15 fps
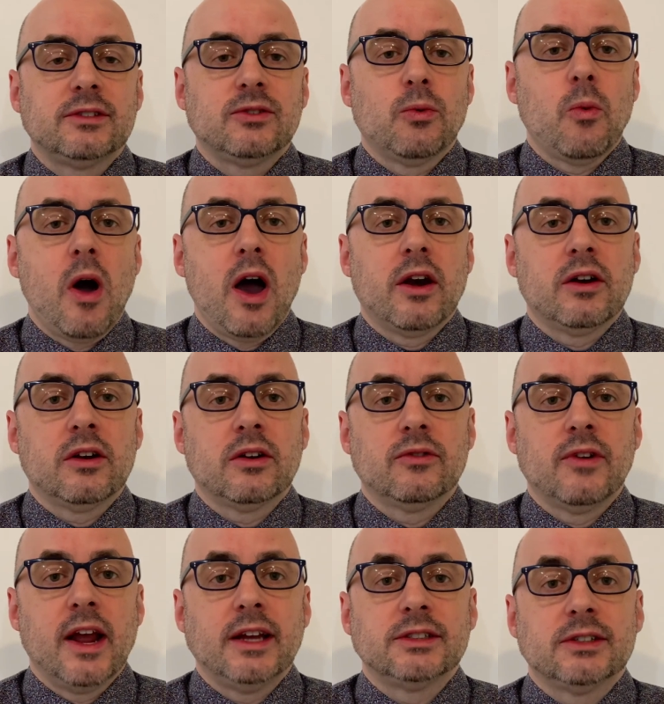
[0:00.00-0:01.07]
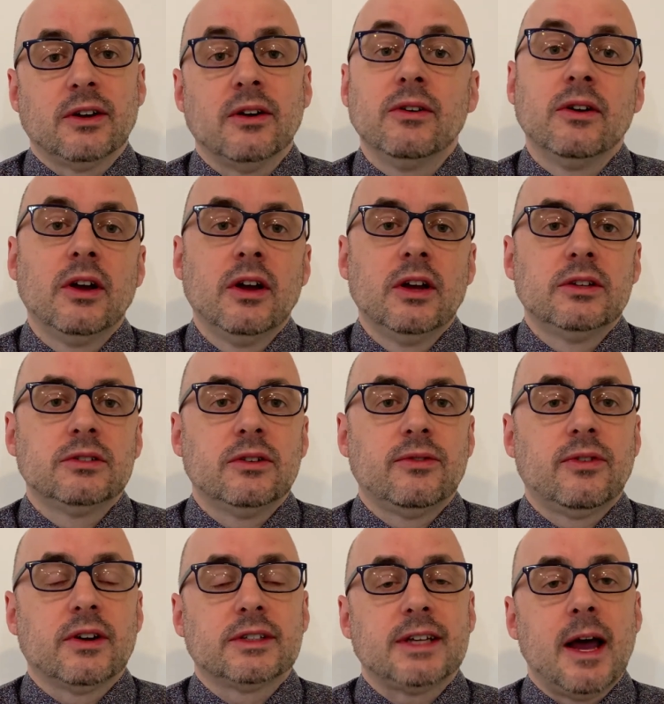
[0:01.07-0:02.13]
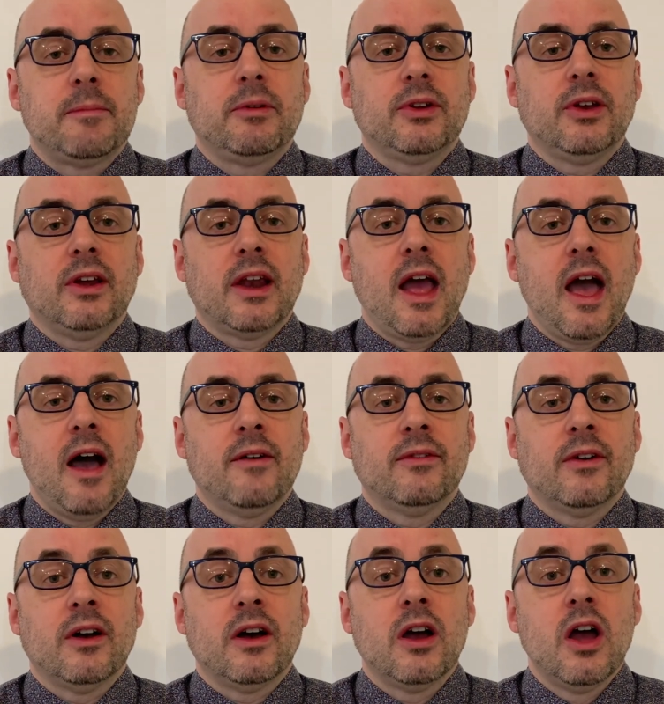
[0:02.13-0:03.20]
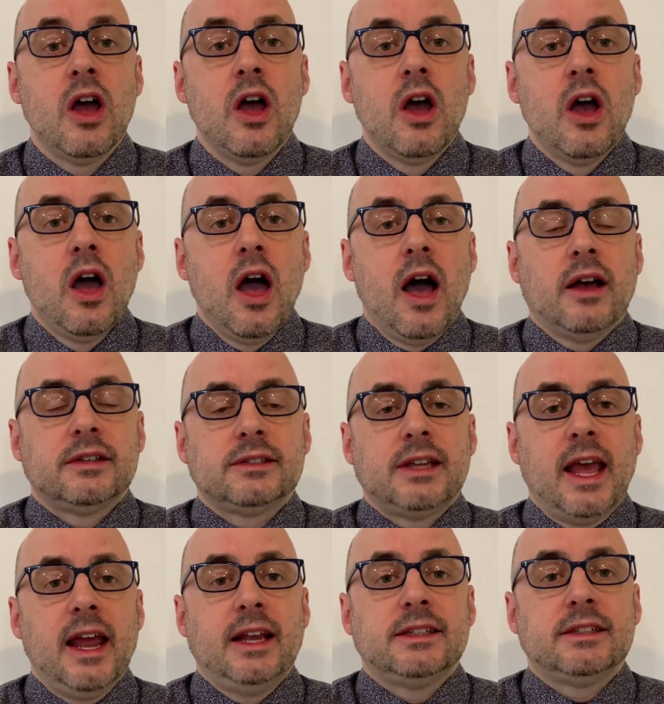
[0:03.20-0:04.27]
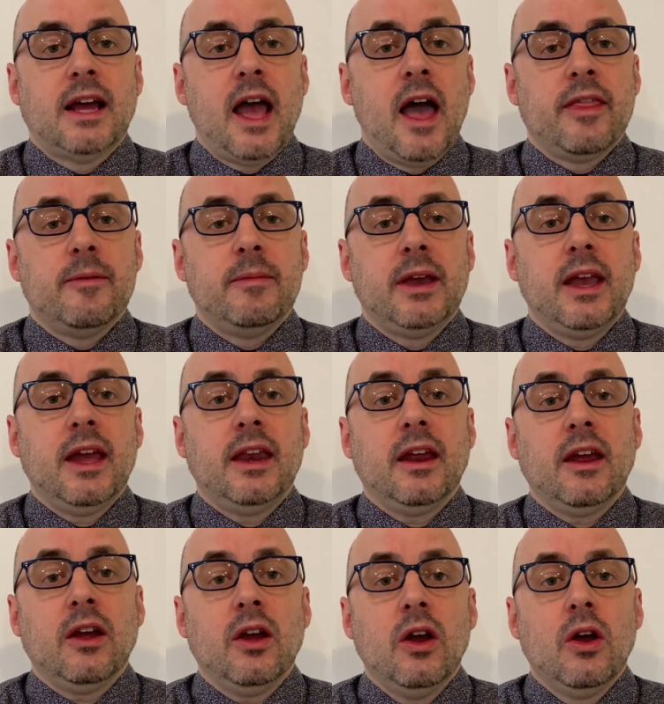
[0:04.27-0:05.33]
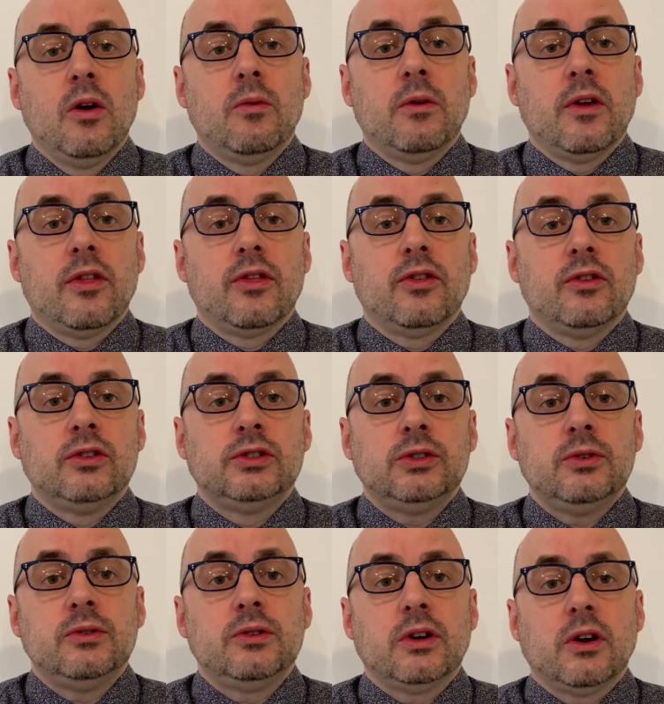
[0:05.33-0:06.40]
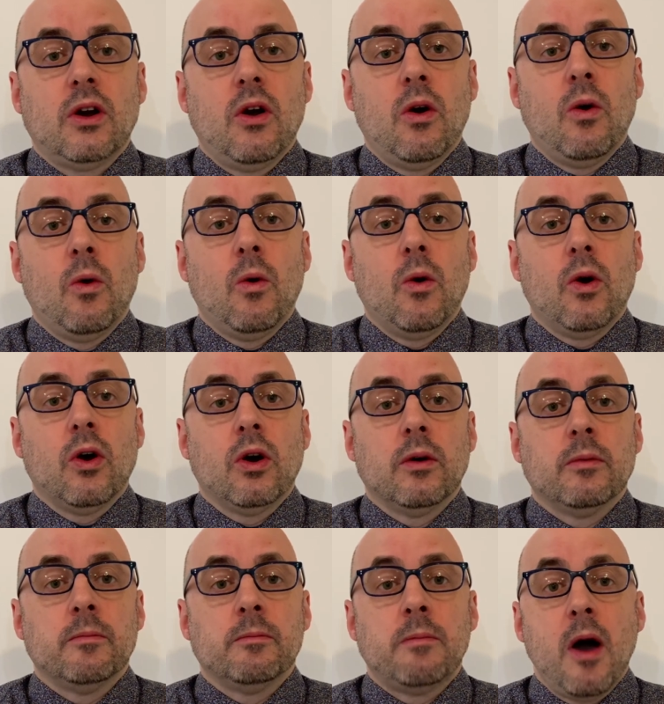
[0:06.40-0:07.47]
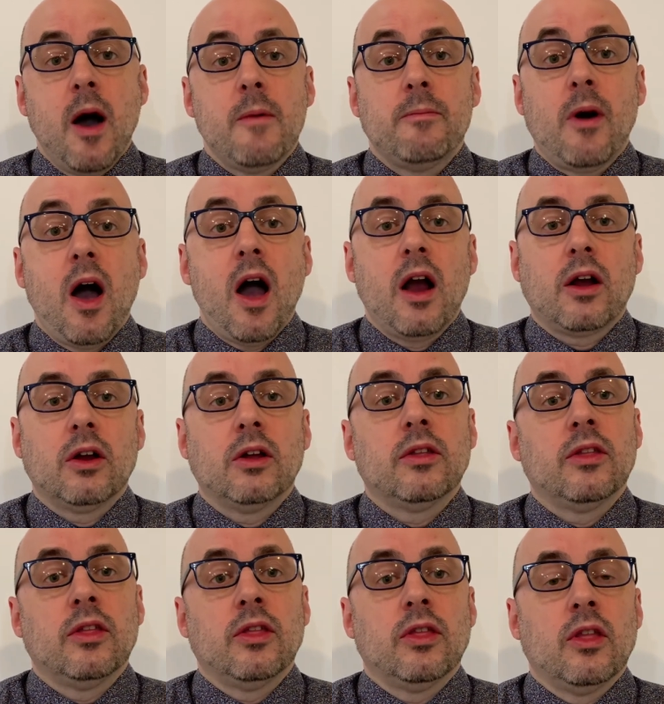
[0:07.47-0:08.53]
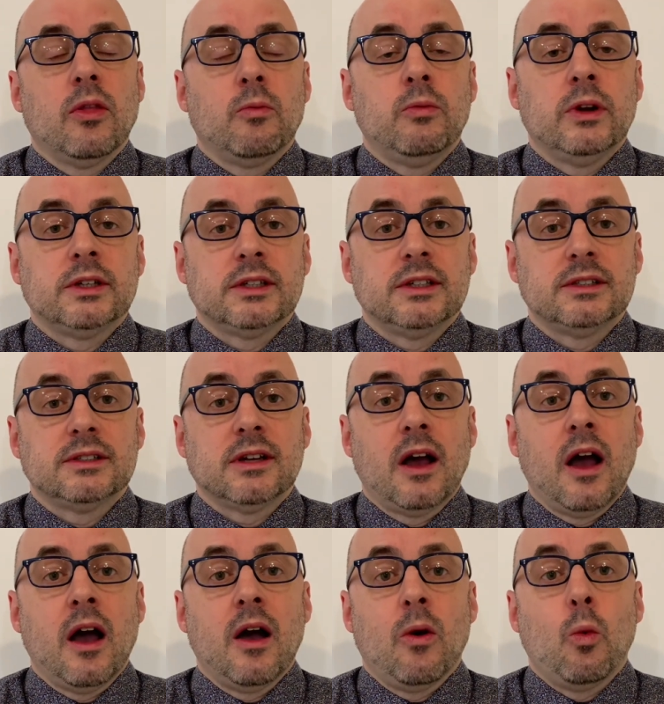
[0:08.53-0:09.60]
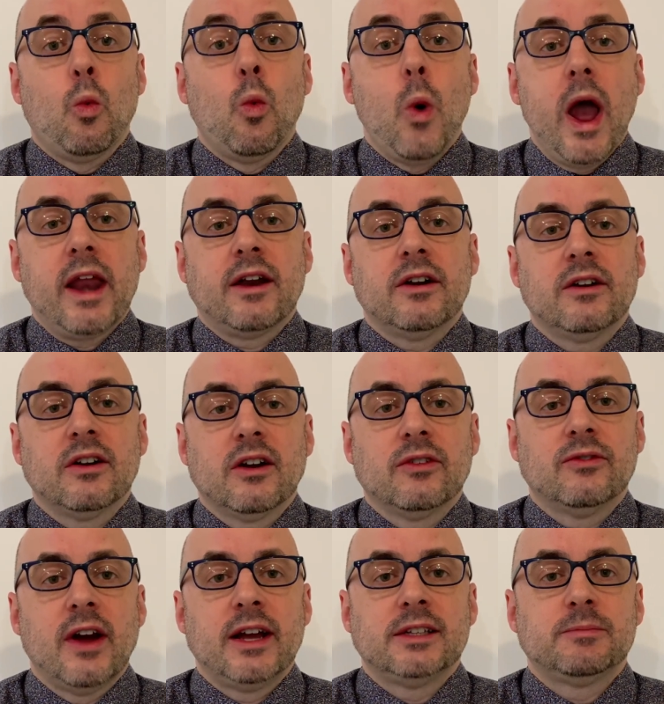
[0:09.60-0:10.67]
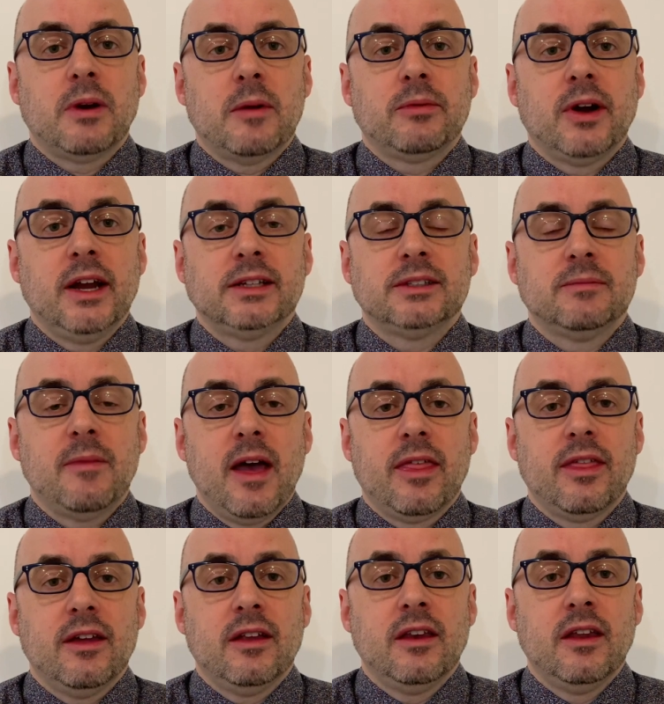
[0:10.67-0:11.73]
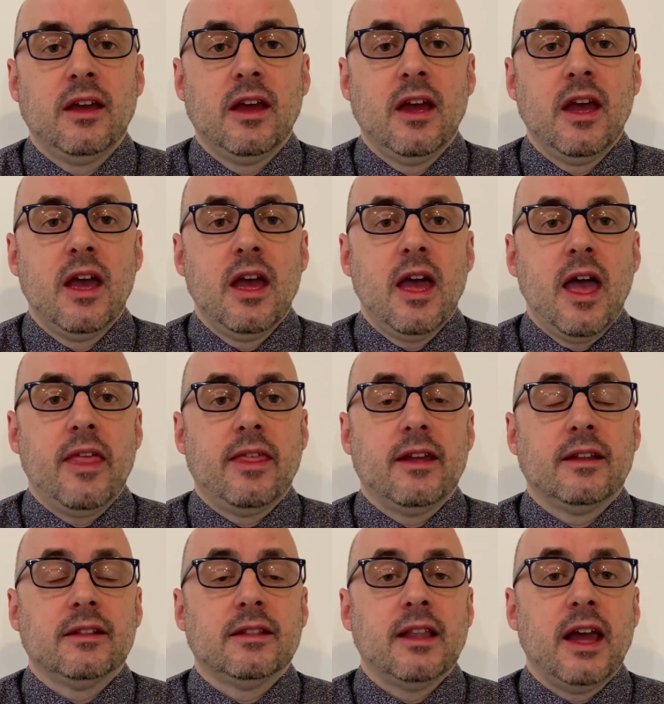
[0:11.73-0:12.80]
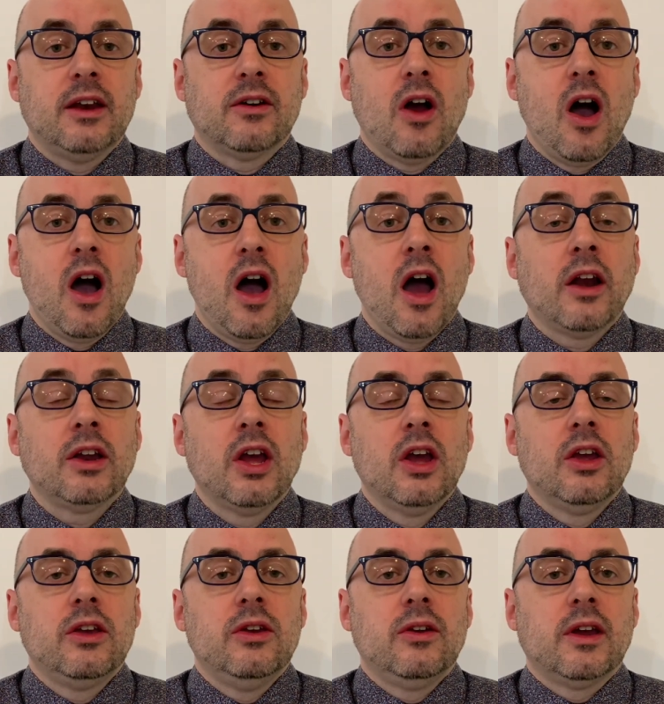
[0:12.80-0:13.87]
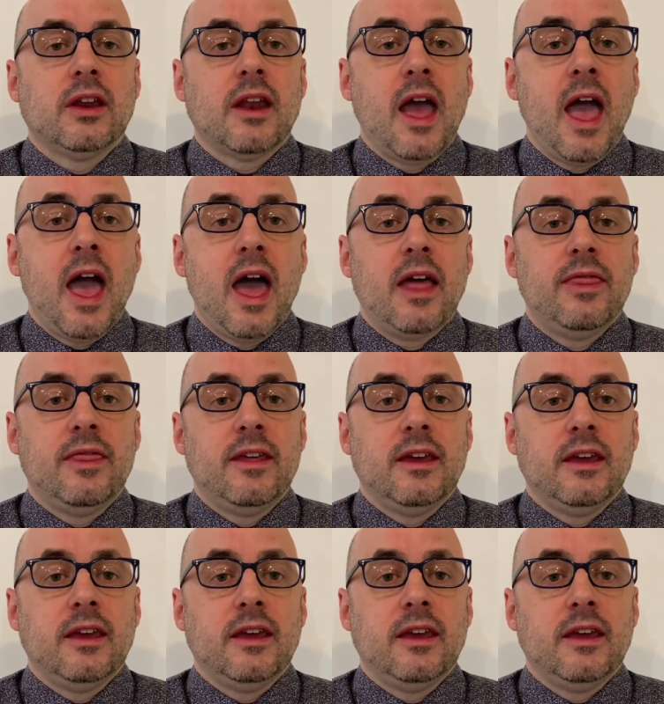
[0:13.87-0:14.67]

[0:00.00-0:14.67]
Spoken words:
to water ratio. So for example, you can have a stage at the beginning with juk or bambak, which is a wetter rice preparation method. And then later on, you can add